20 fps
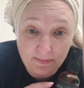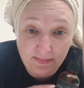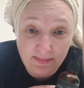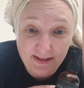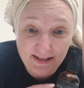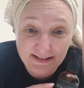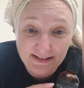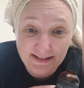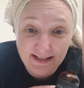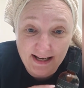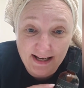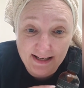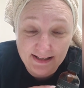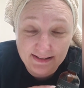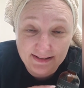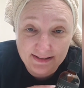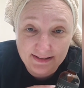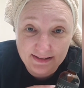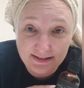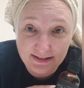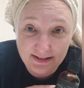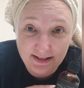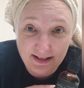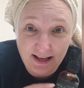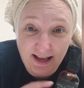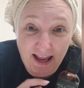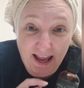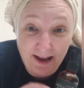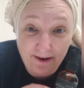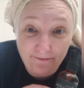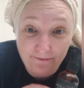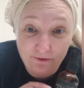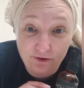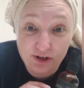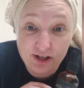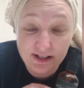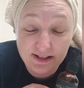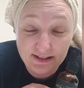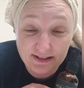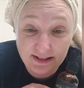this has
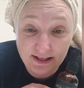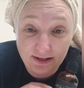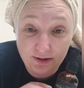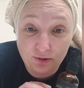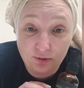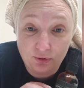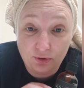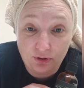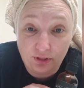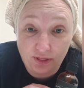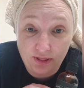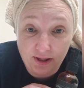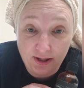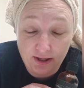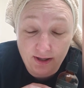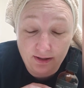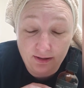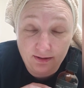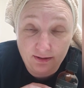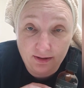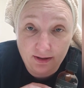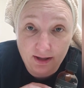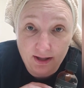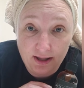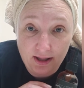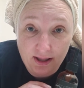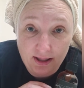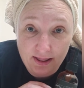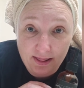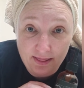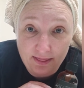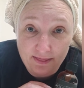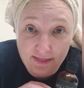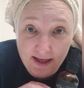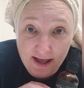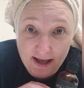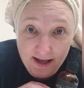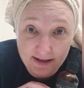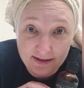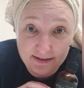every single thing
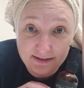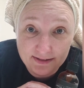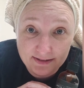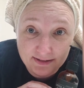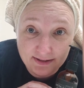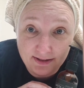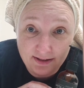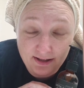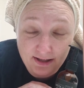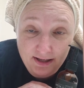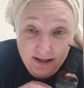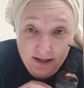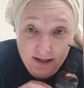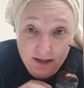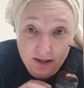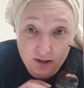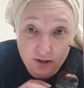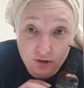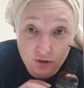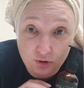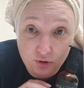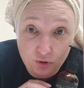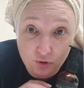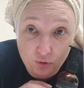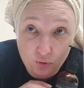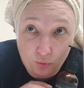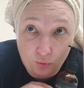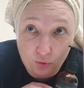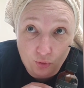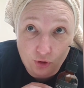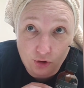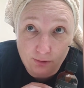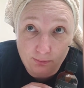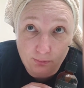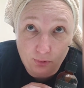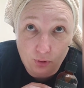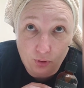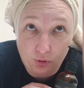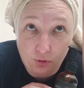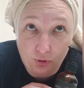that the
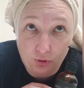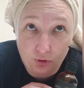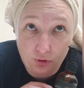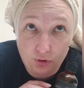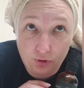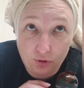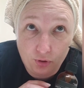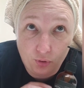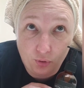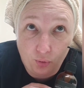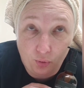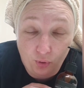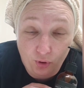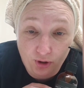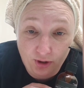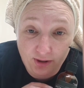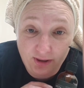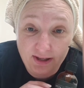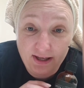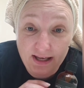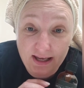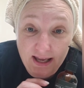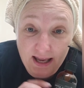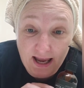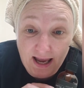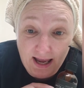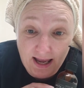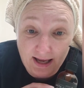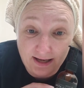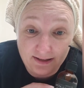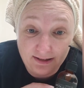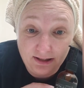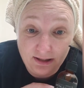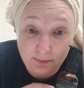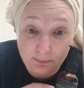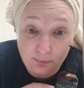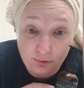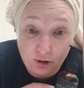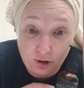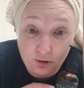normal oily
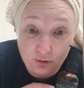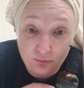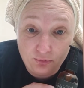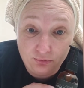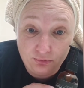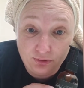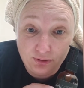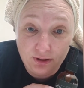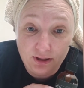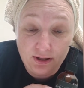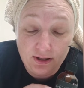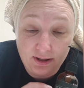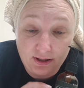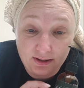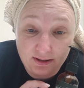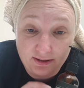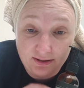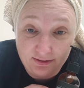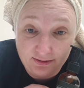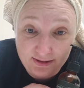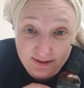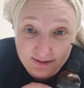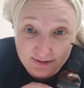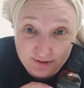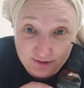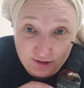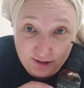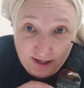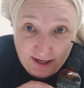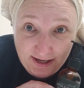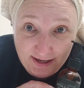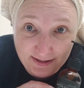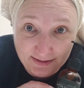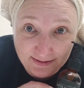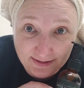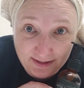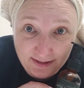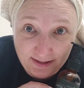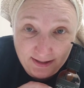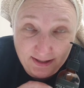acne prone cleanser
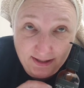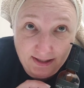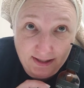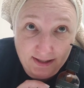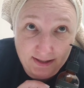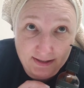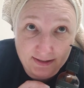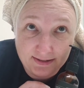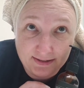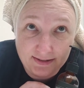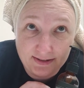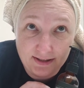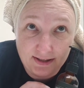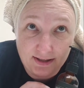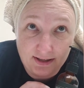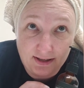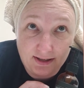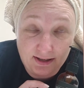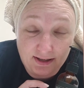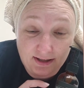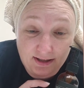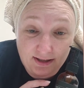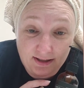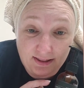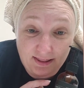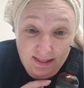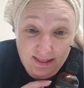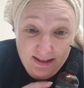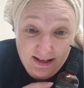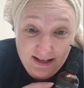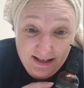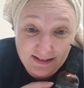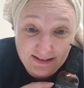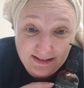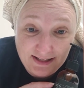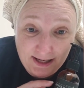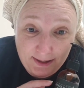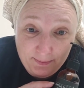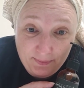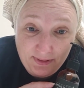has in it. It is the
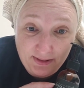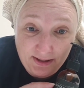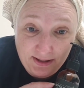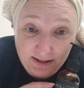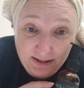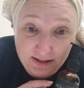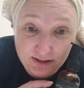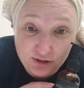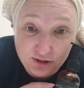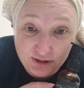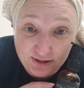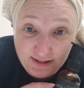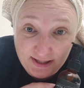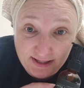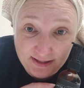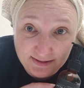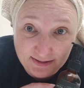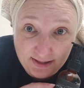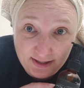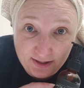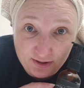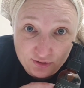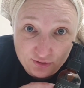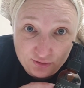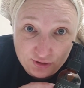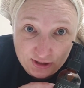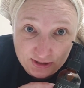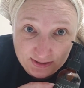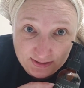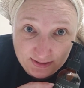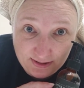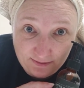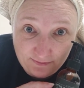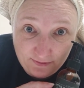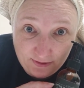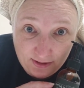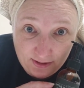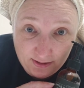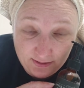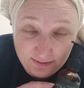same thing, it just has extra
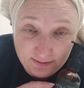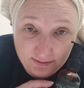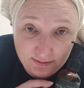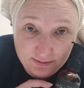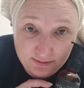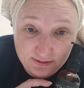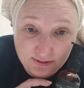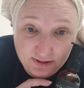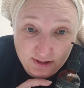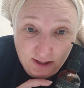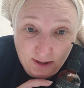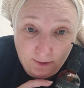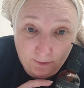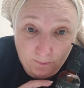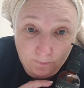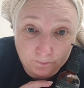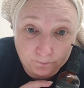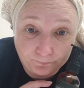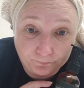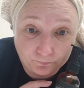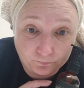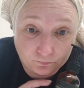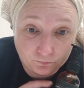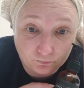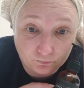stuff in it. So